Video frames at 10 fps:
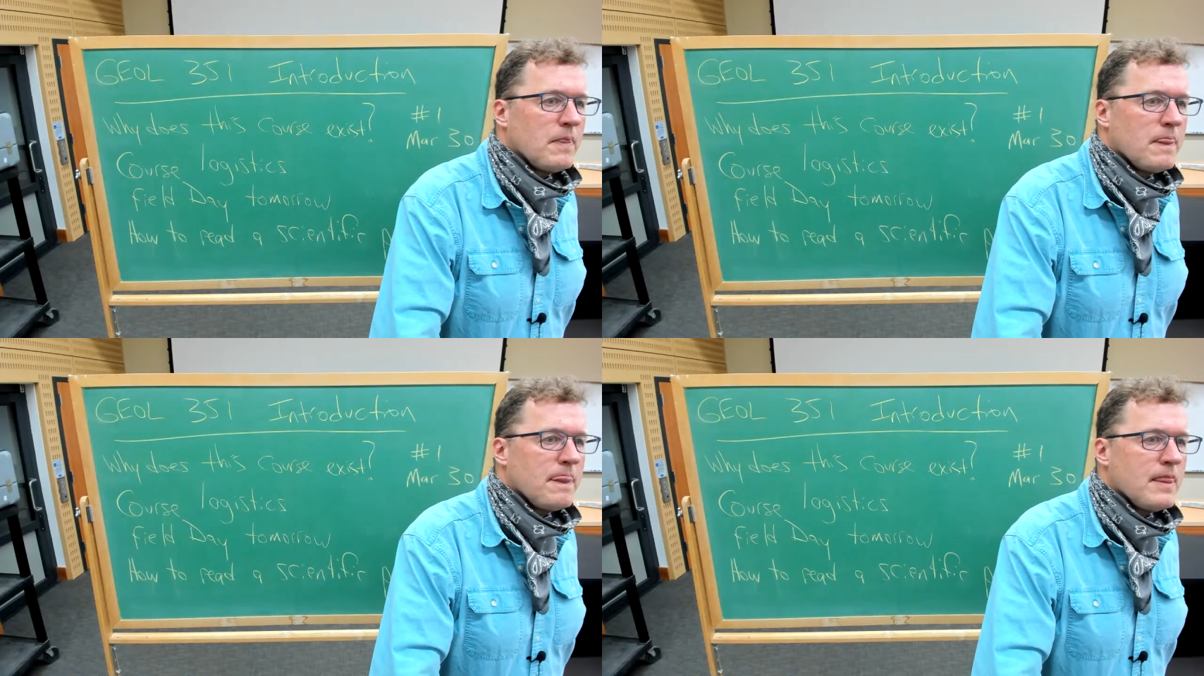
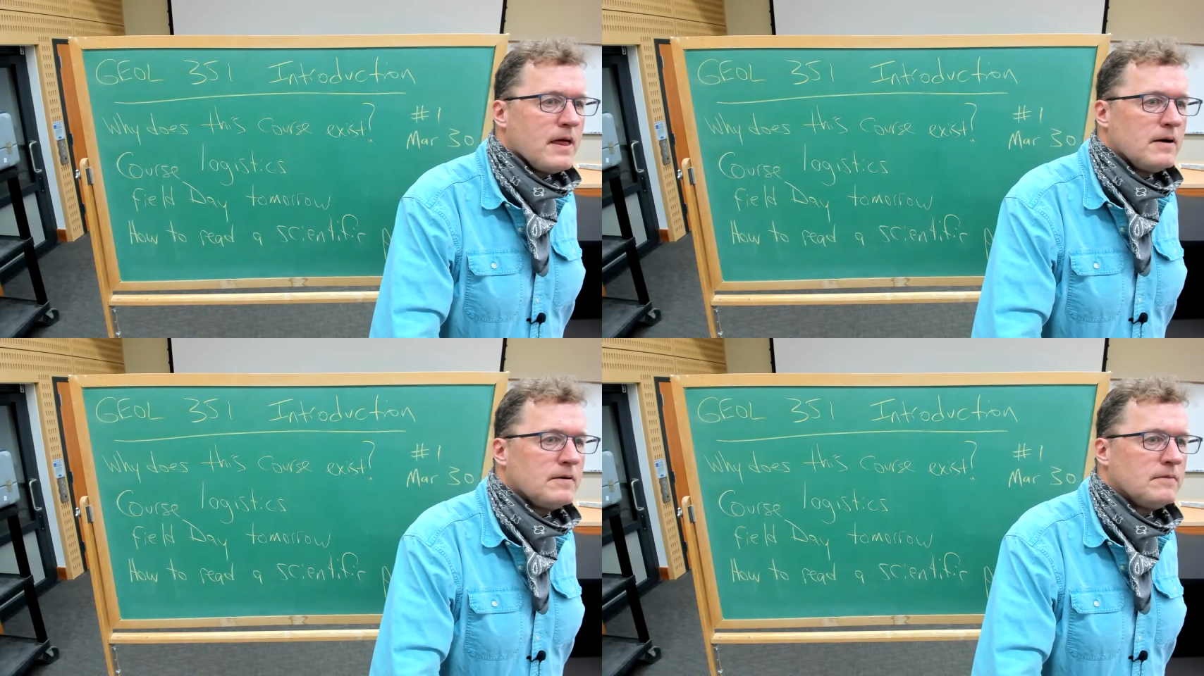twice or is
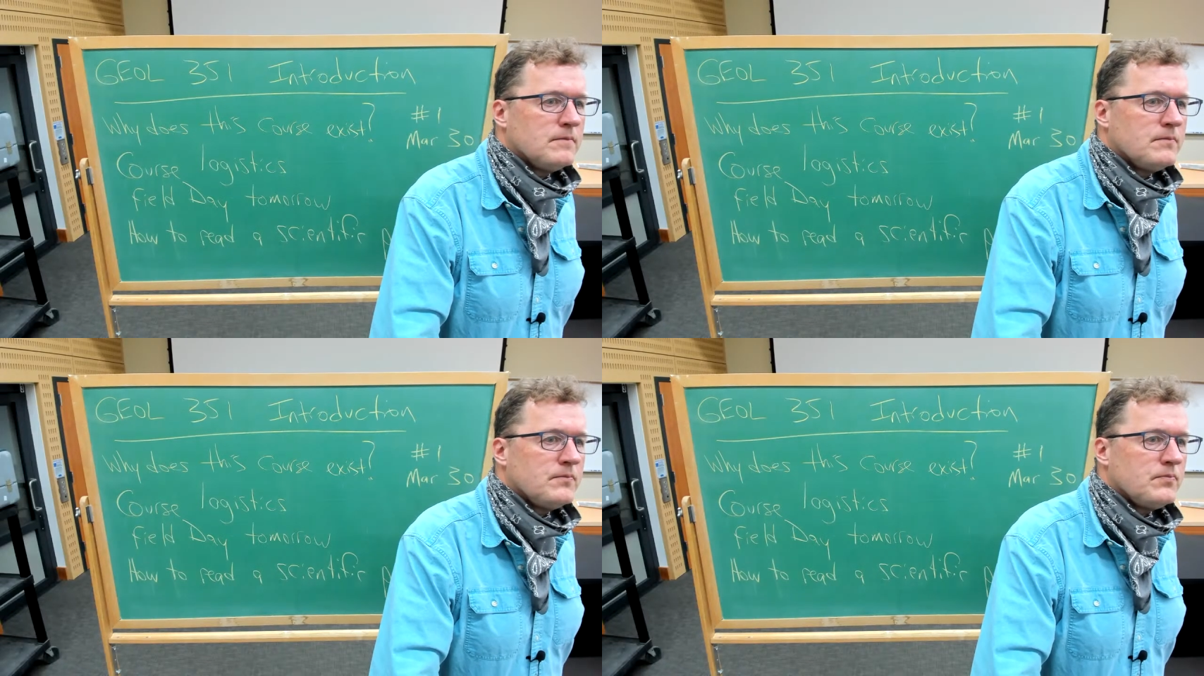it
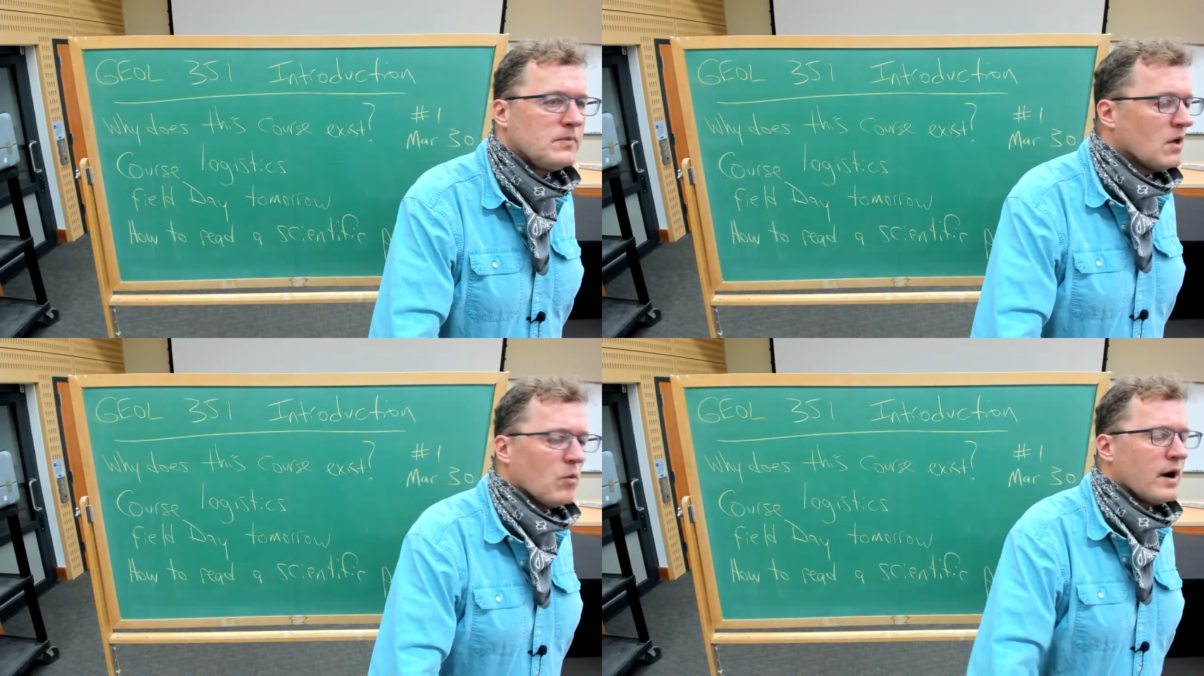related?
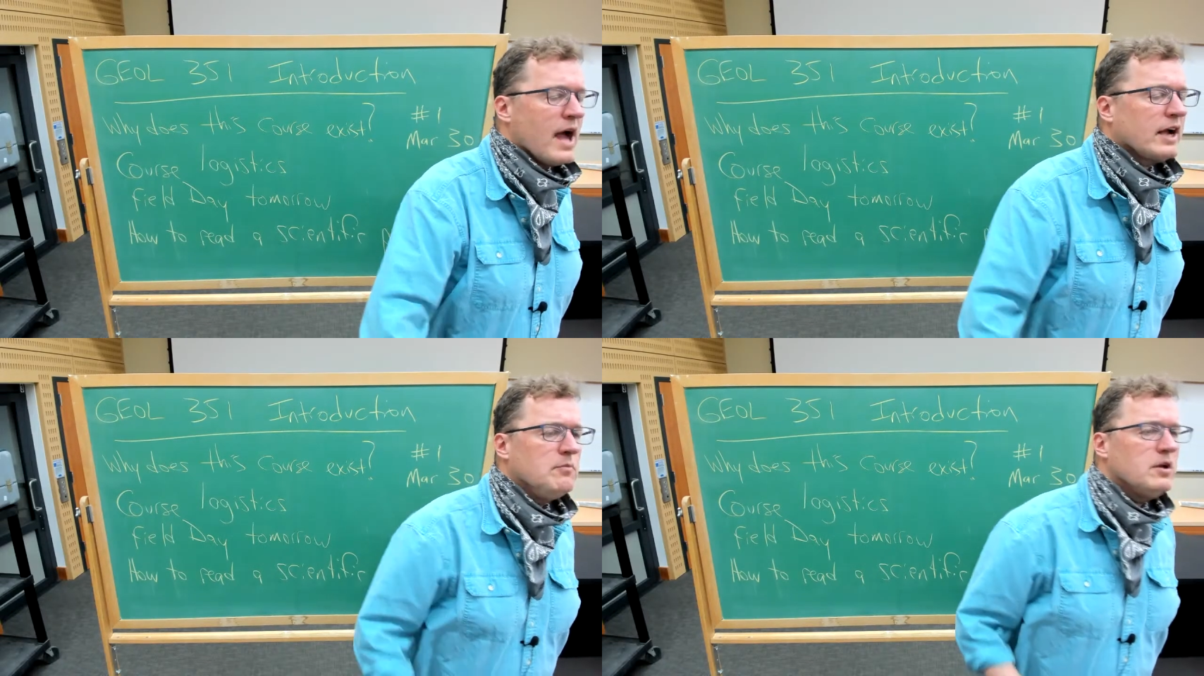We're
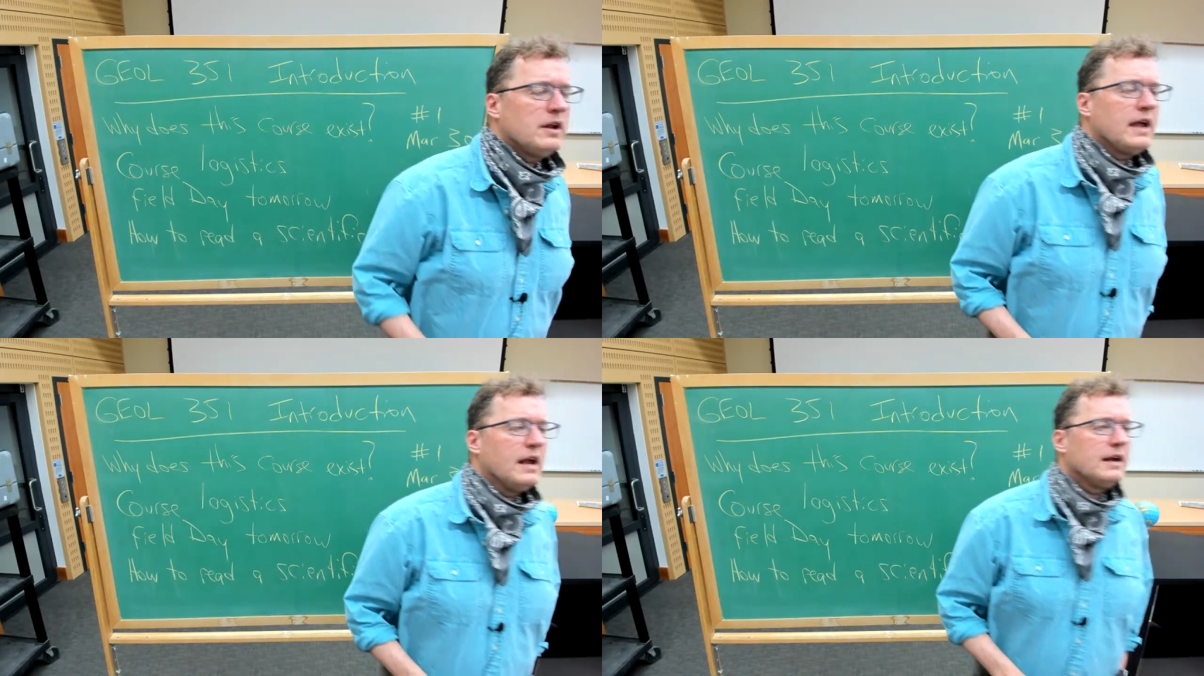not
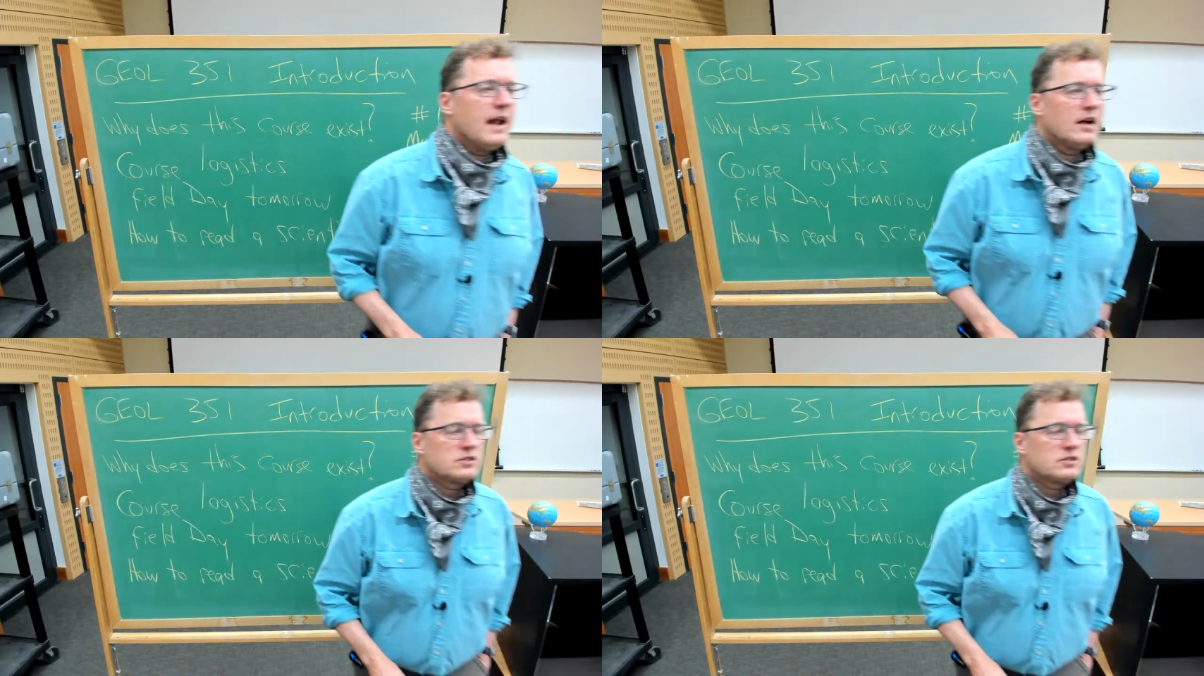communicating now.